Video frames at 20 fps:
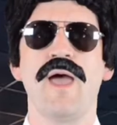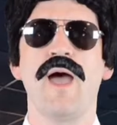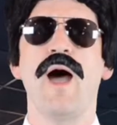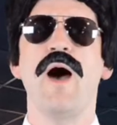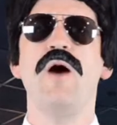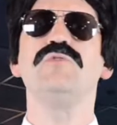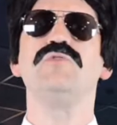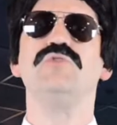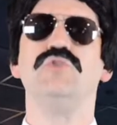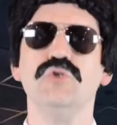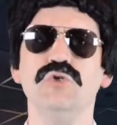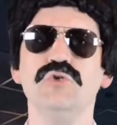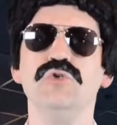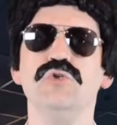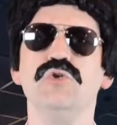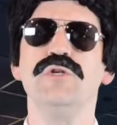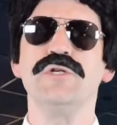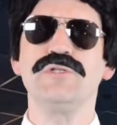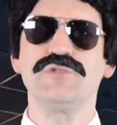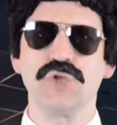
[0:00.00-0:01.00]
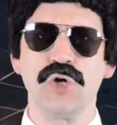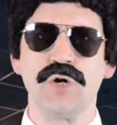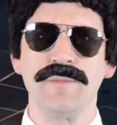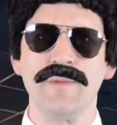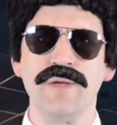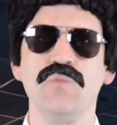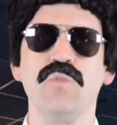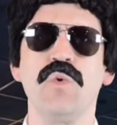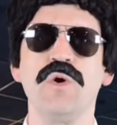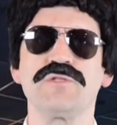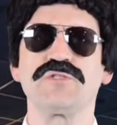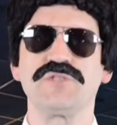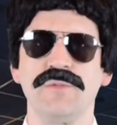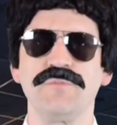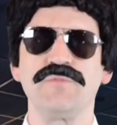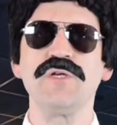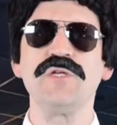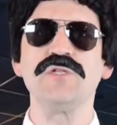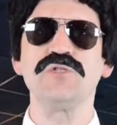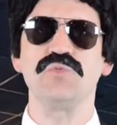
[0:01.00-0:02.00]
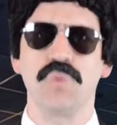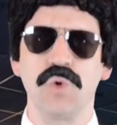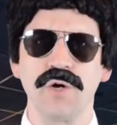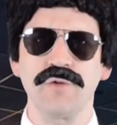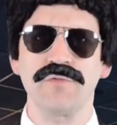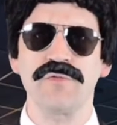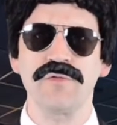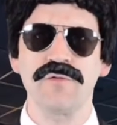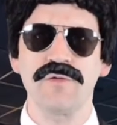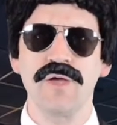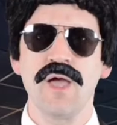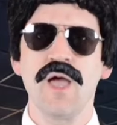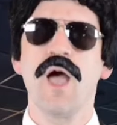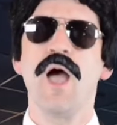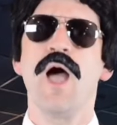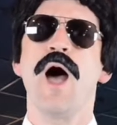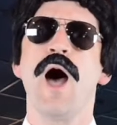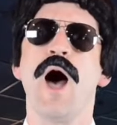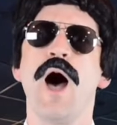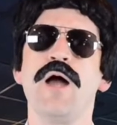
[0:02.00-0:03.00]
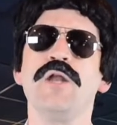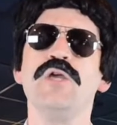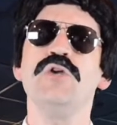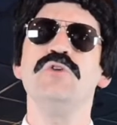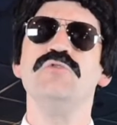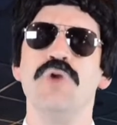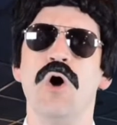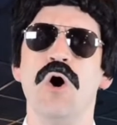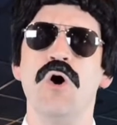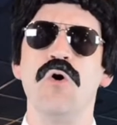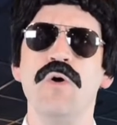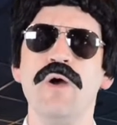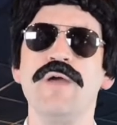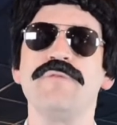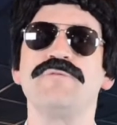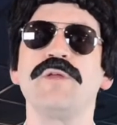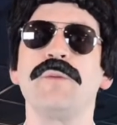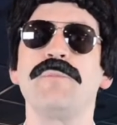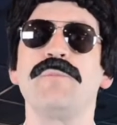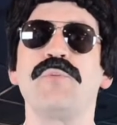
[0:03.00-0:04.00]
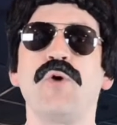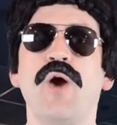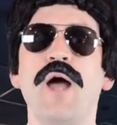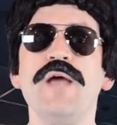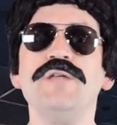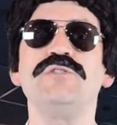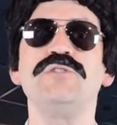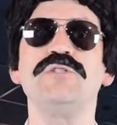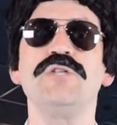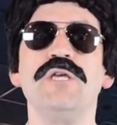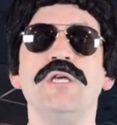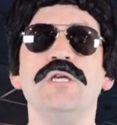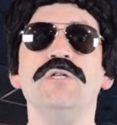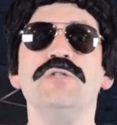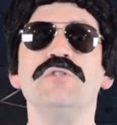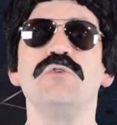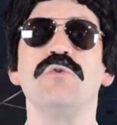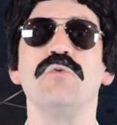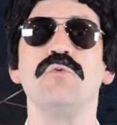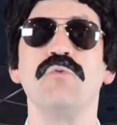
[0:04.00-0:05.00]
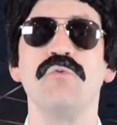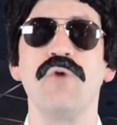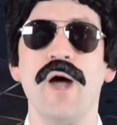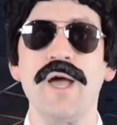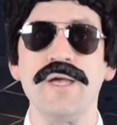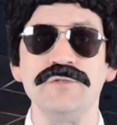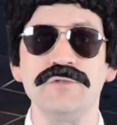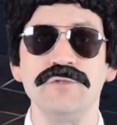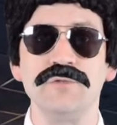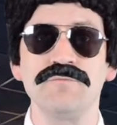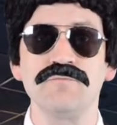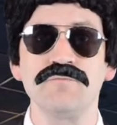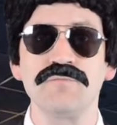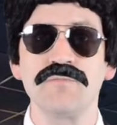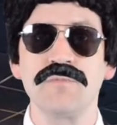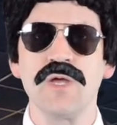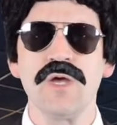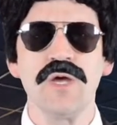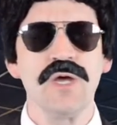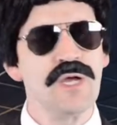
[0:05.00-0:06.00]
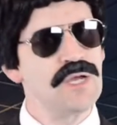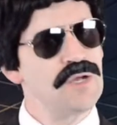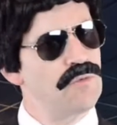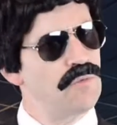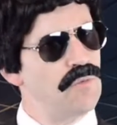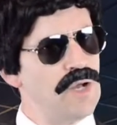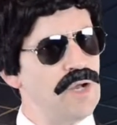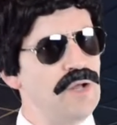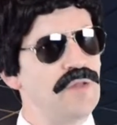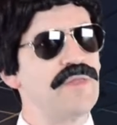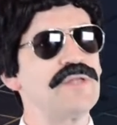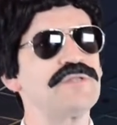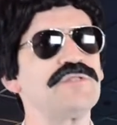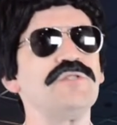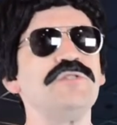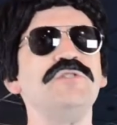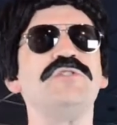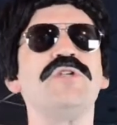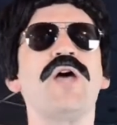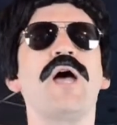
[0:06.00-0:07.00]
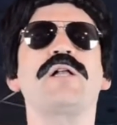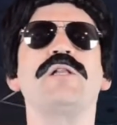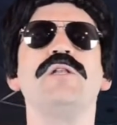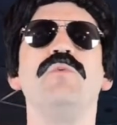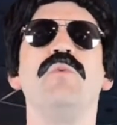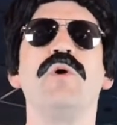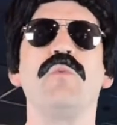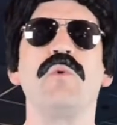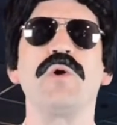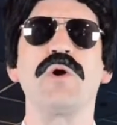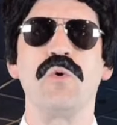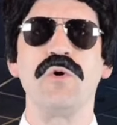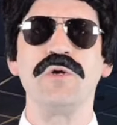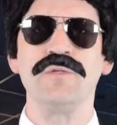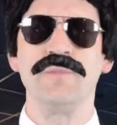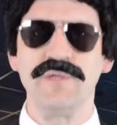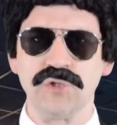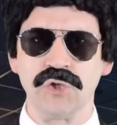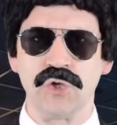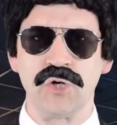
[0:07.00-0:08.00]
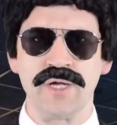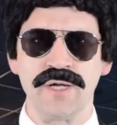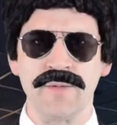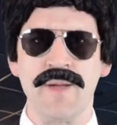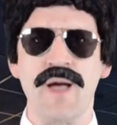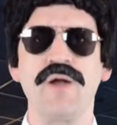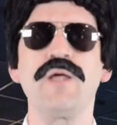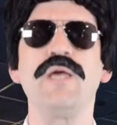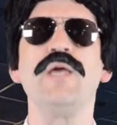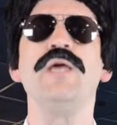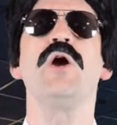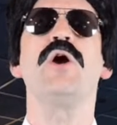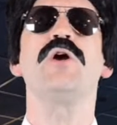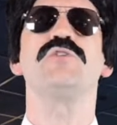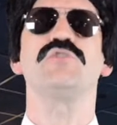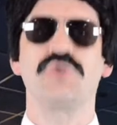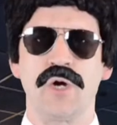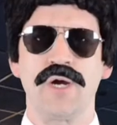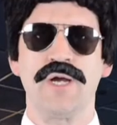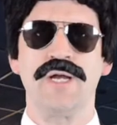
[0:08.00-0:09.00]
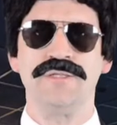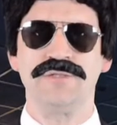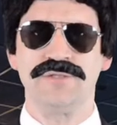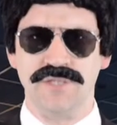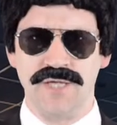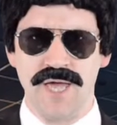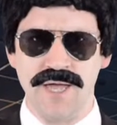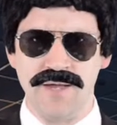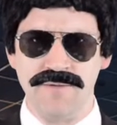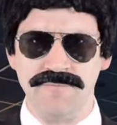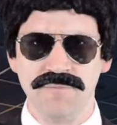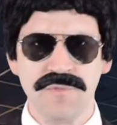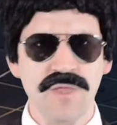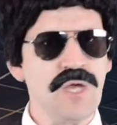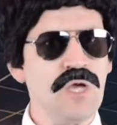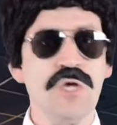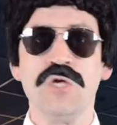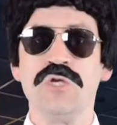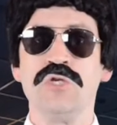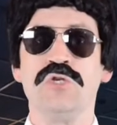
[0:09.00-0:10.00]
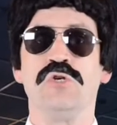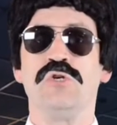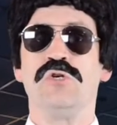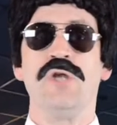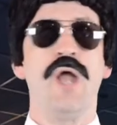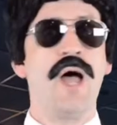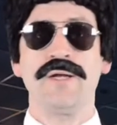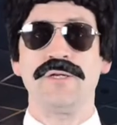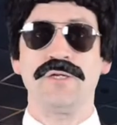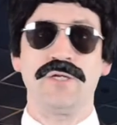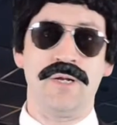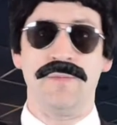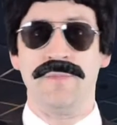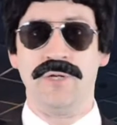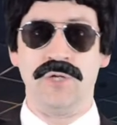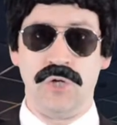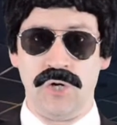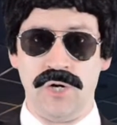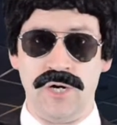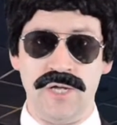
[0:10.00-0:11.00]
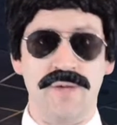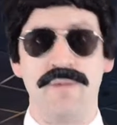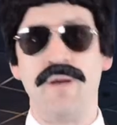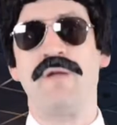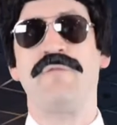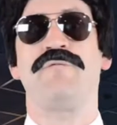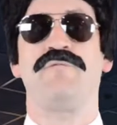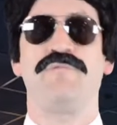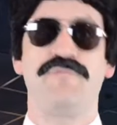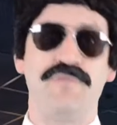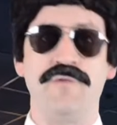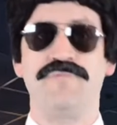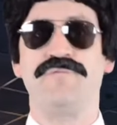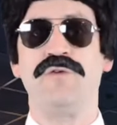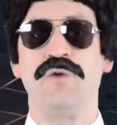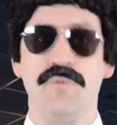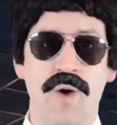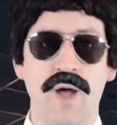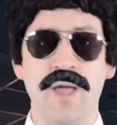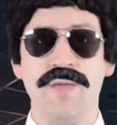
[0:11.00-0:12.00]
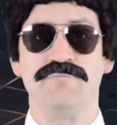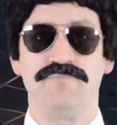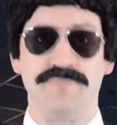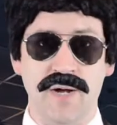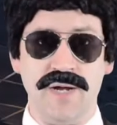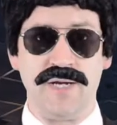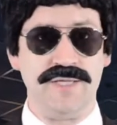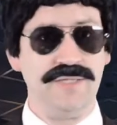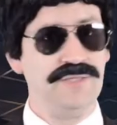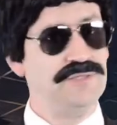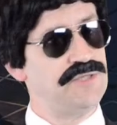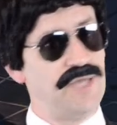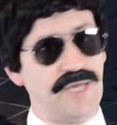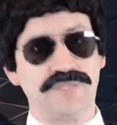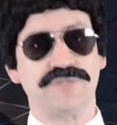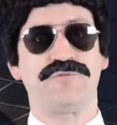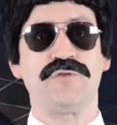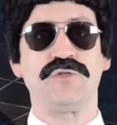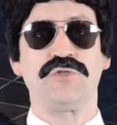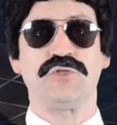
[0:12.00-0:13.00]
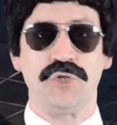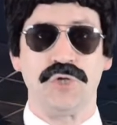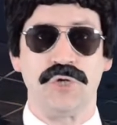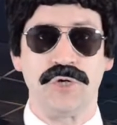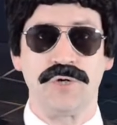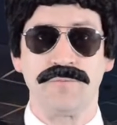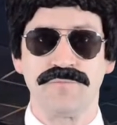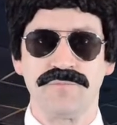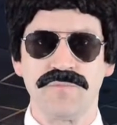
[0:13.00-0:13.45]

How do you determine what something is worth? How do you know if the price is right? Well, that's exactly what we're going to be learning about in our training today. You're not going to be learning about fluffy white bunnies, that's for sure.